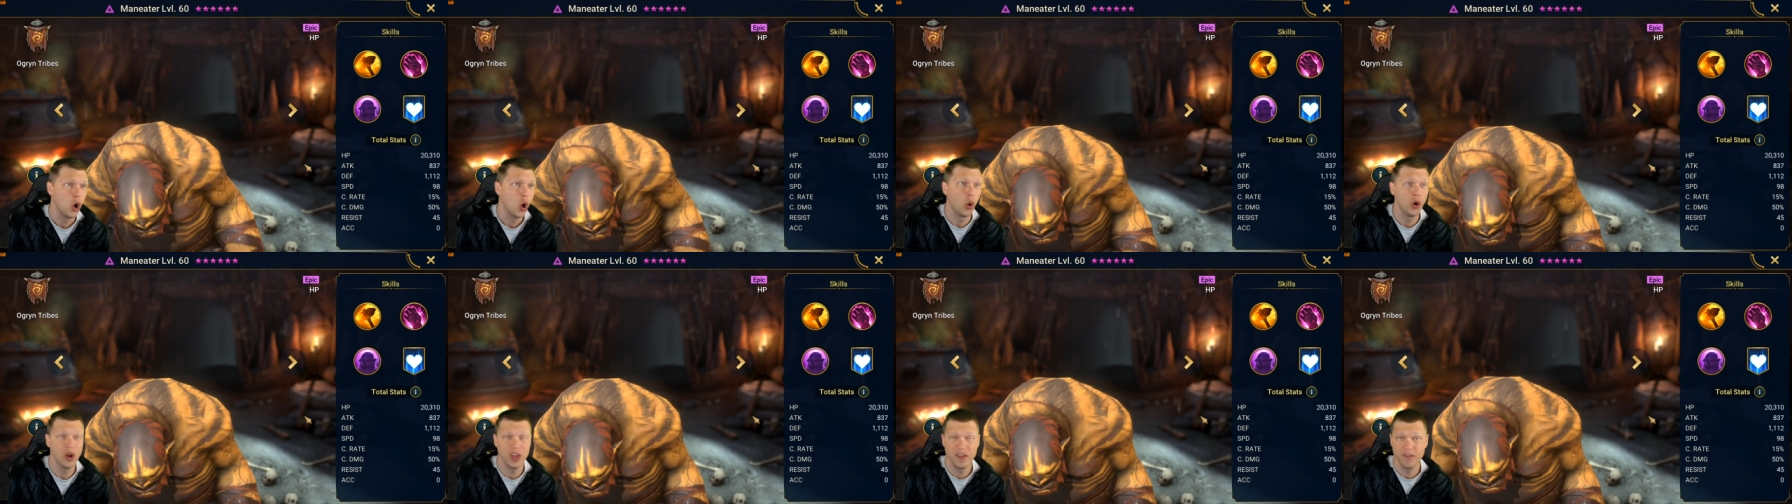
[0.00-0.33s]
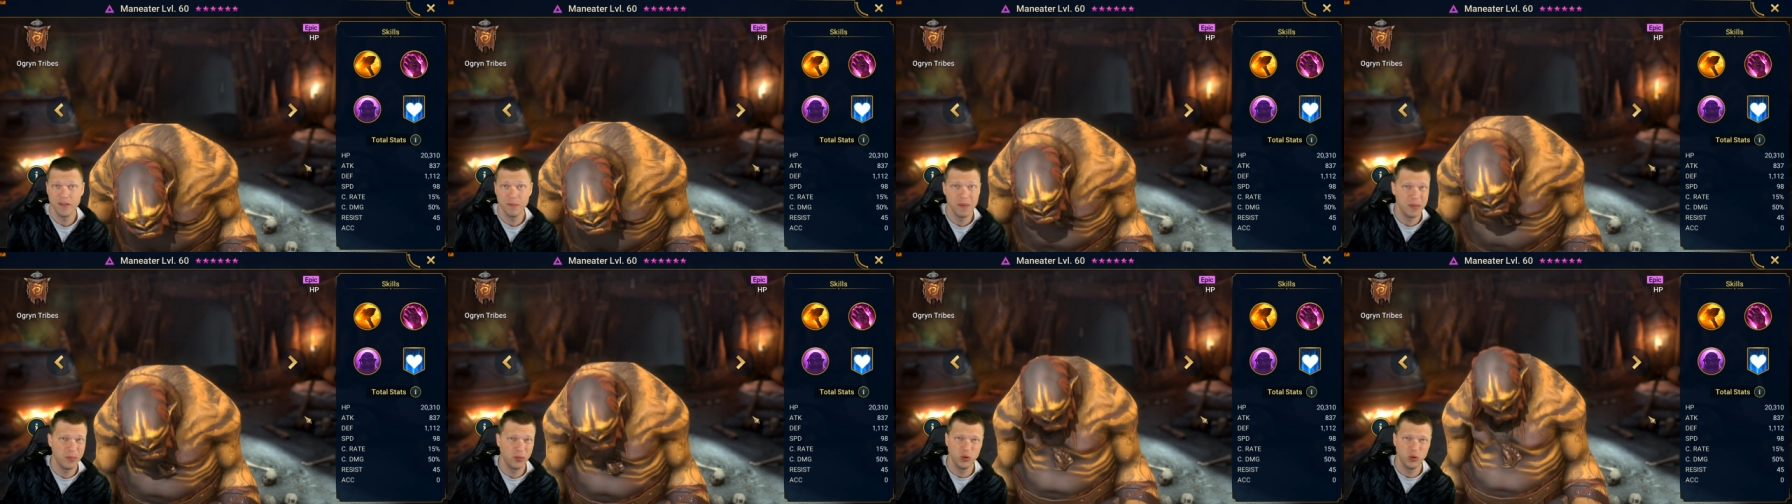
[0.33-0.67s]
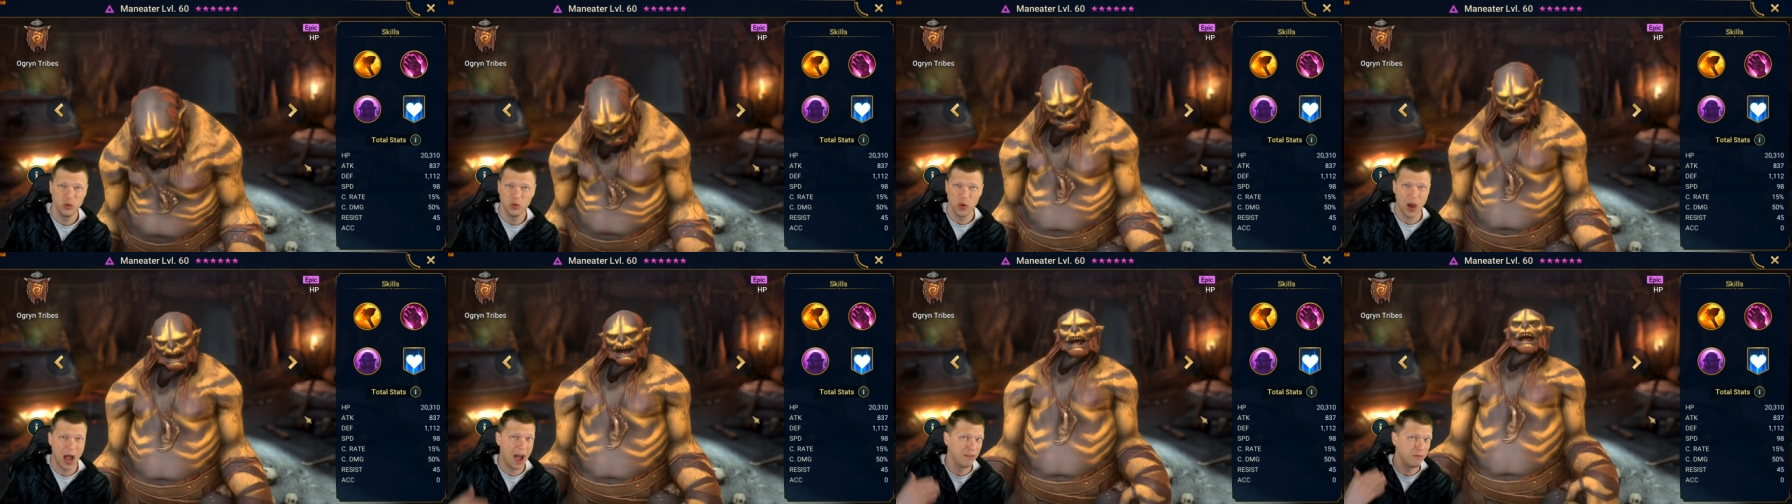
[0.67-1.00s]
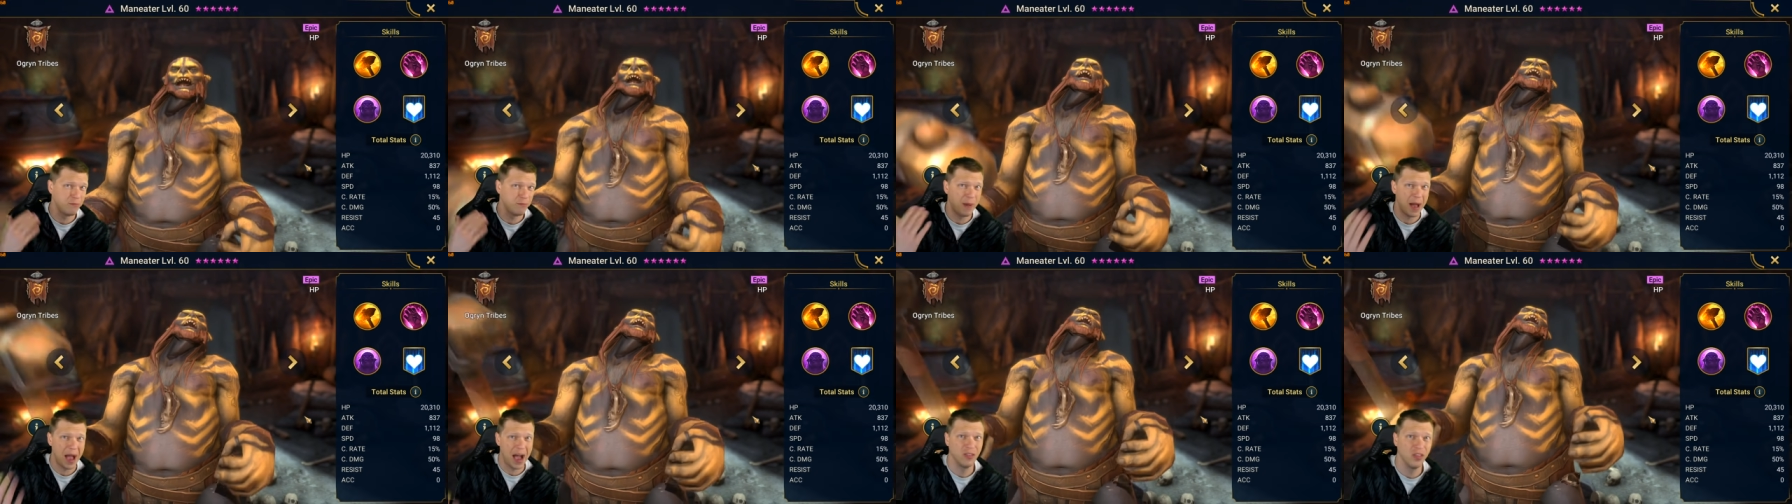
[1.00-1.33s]
or even people who
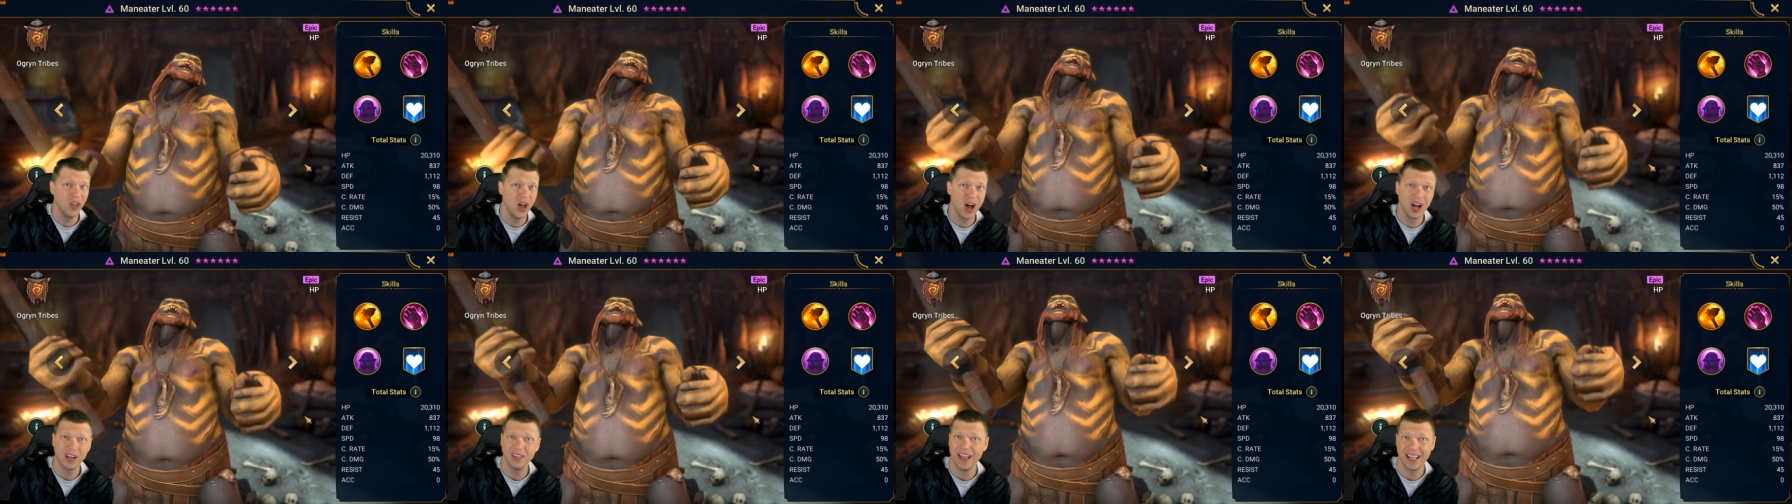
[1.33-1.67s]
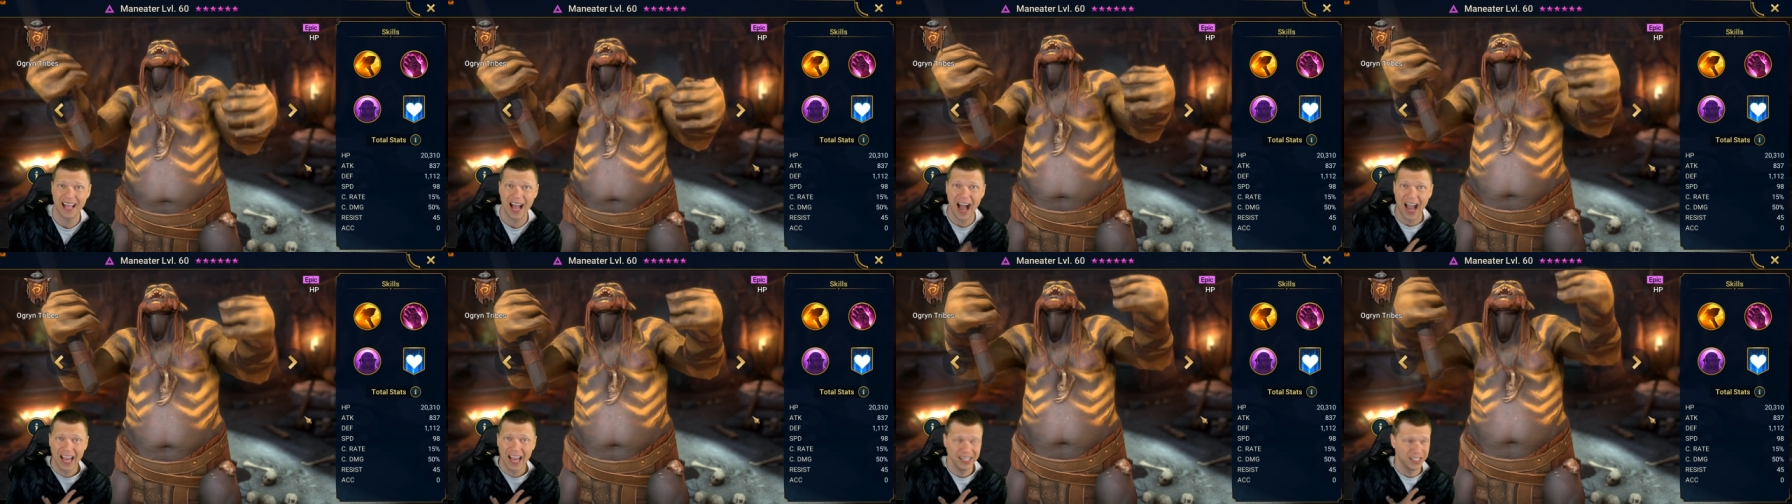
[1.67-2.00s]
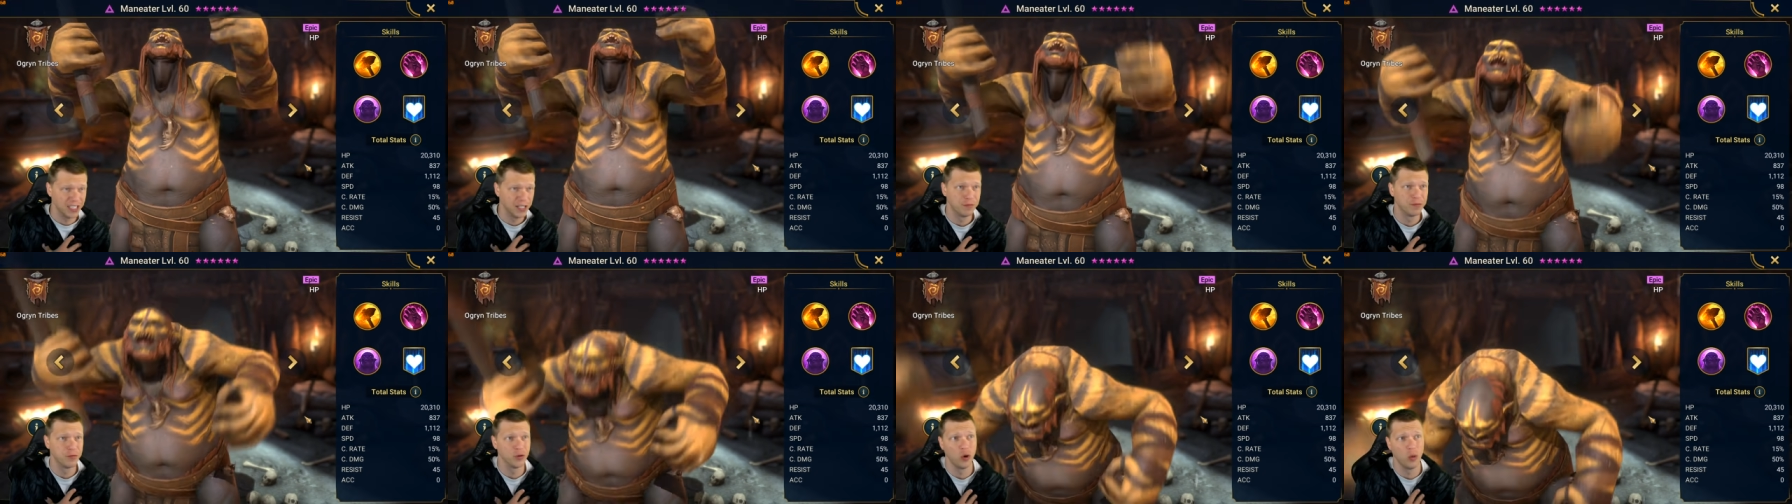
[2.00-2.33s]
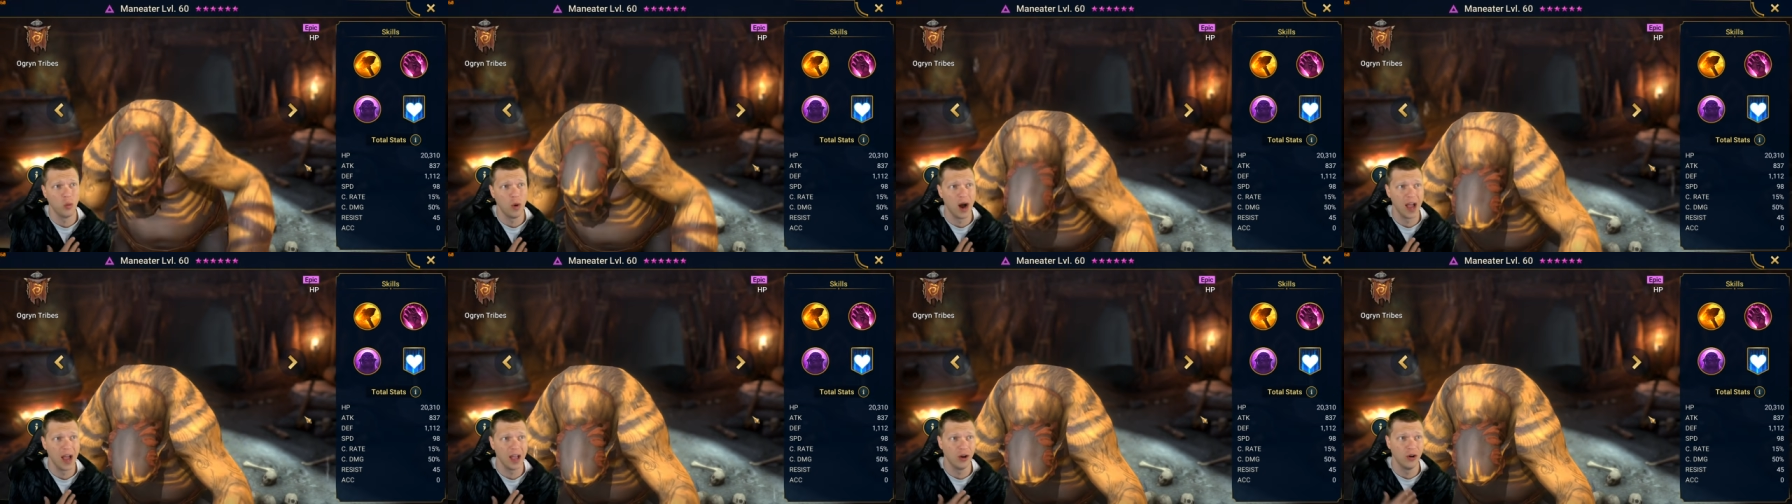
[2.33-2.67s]
have bad luck like I did for a
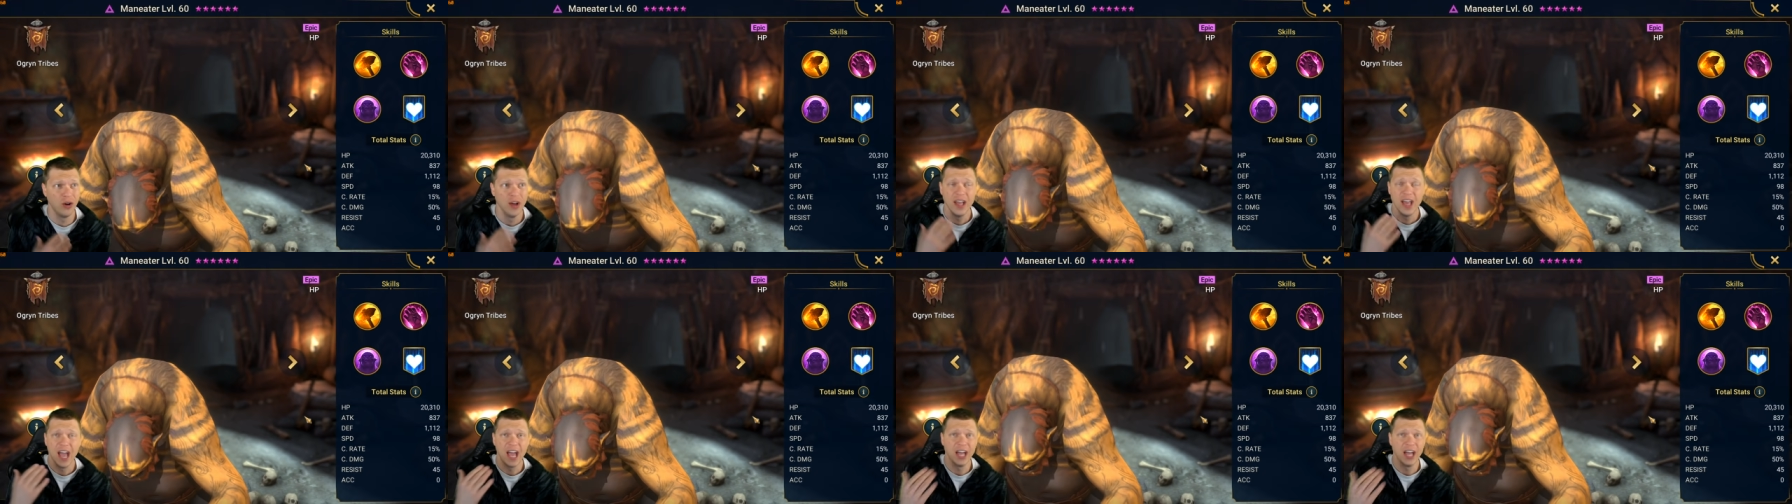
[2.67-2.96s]
while